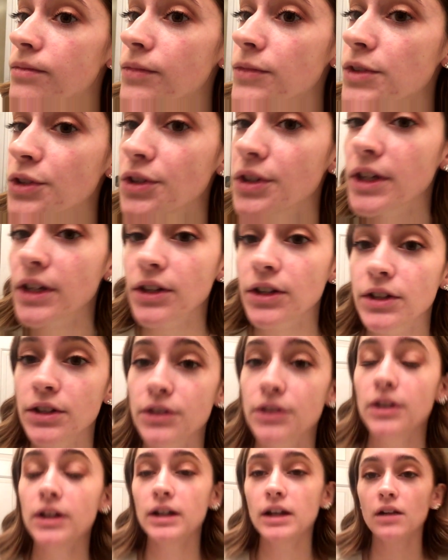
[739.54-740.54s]
So you get a good
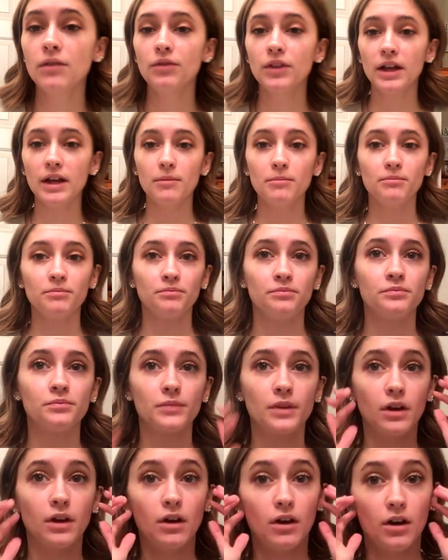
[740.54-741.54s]
look of them.
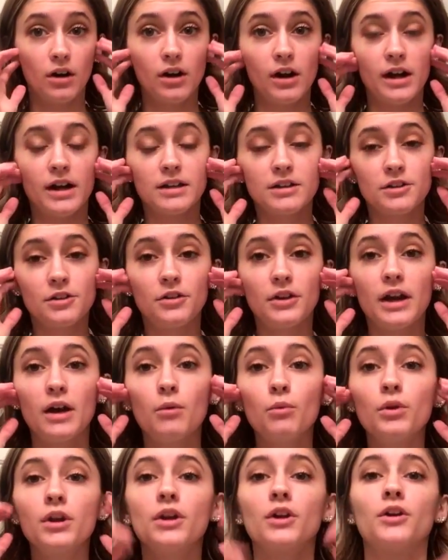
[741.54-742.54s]
Alright, so now
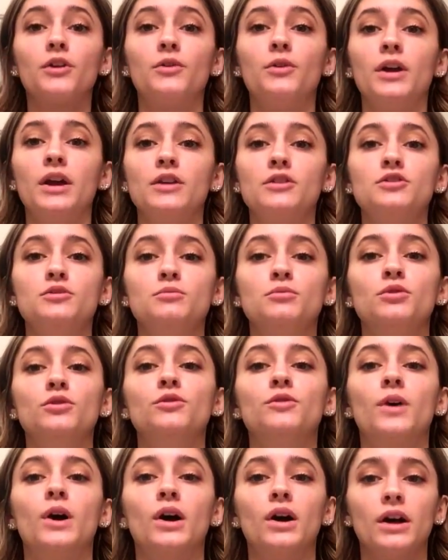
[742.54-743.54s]
we are going to
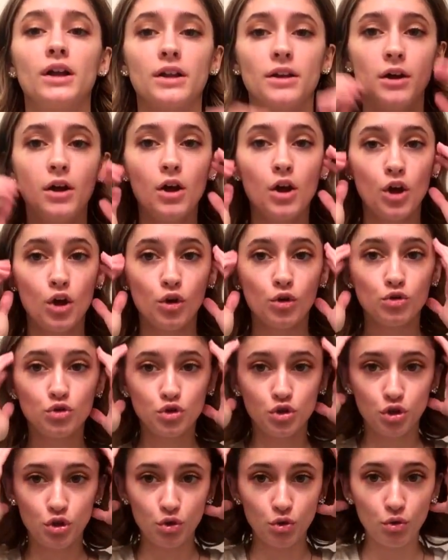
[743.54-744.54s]
move on
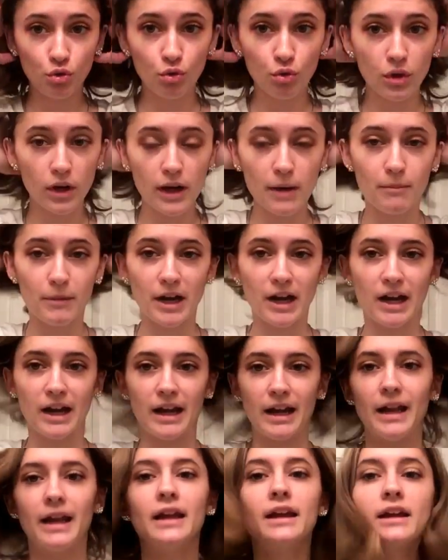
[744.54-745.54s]
to
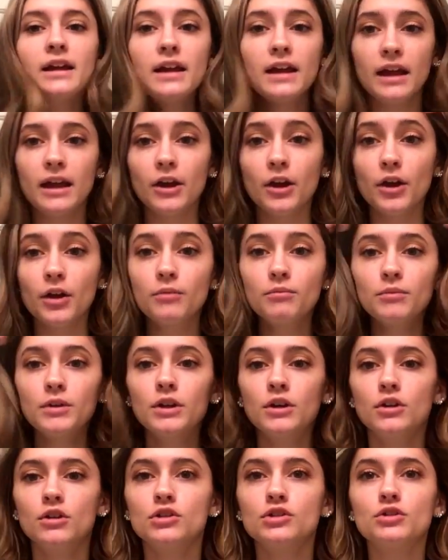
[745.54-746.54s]
my hair.
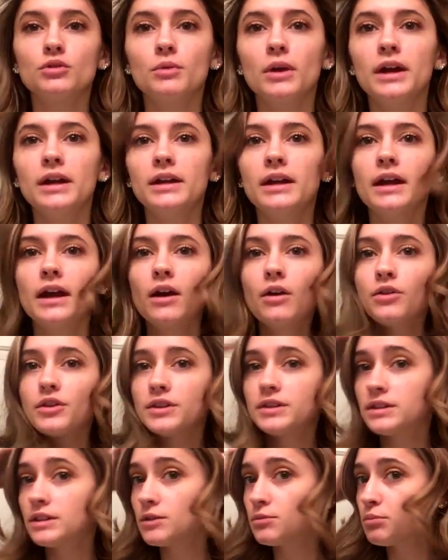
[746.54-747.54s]
So right now
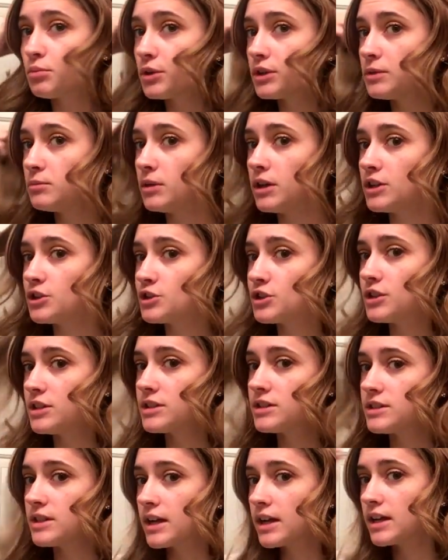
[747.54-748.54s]
this is pretty much
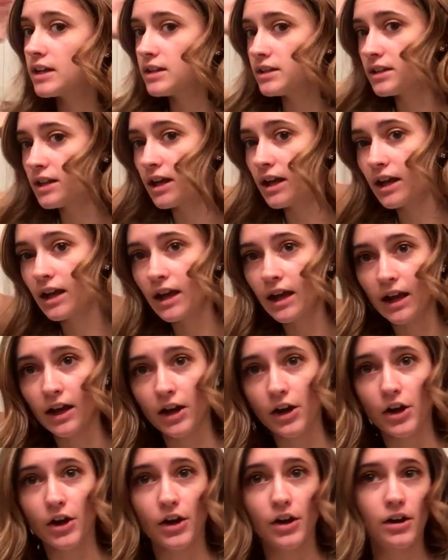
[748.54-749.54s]
second day
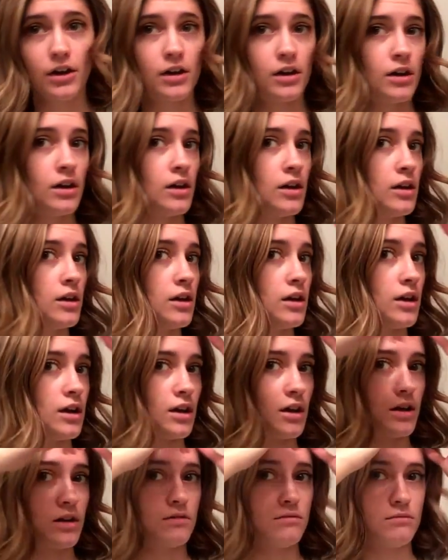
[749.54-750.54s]
hair.
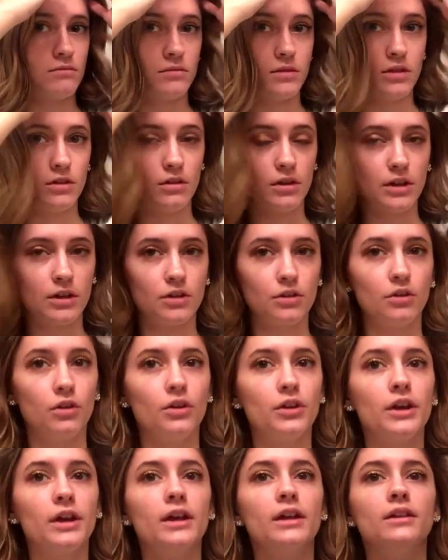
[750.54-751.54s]
You know, I
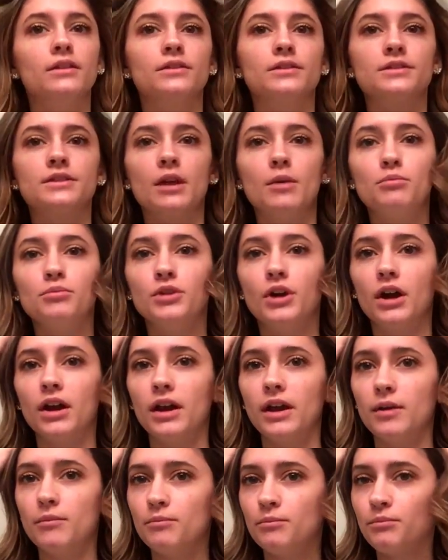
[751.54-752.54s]
curled it and slept on
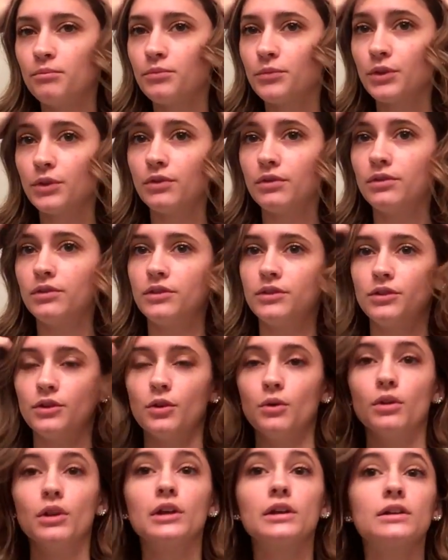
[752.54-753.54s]
it,
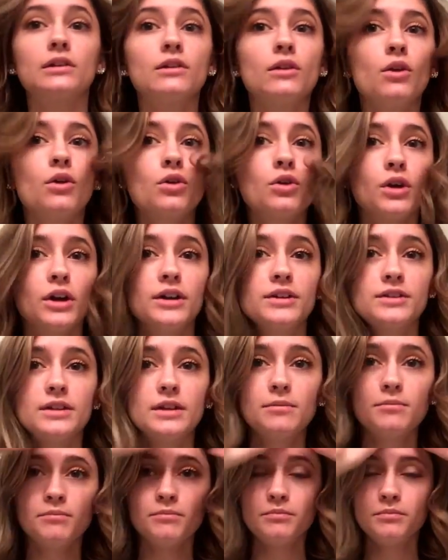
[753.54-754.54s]
so it looks a little crazy.